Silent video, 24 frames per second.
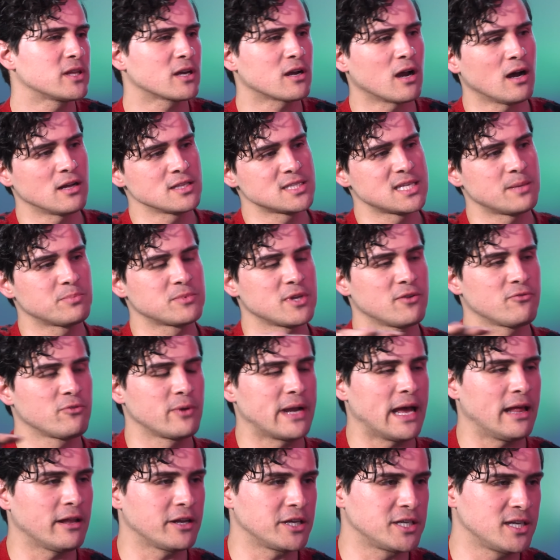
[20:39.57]
the concept of
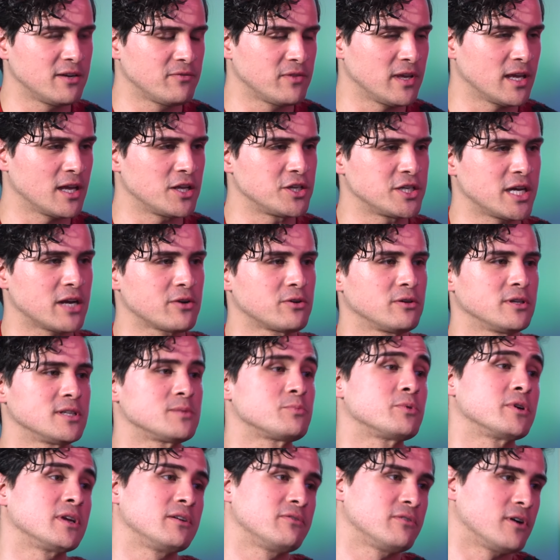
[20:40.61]
reality shifting in general is
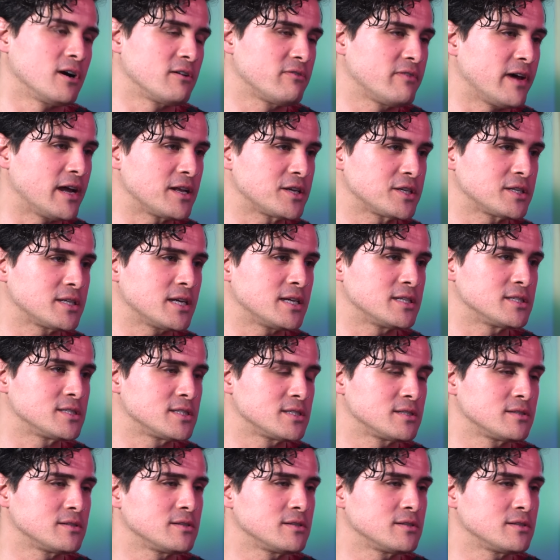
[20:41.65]
pretty far-fetched, as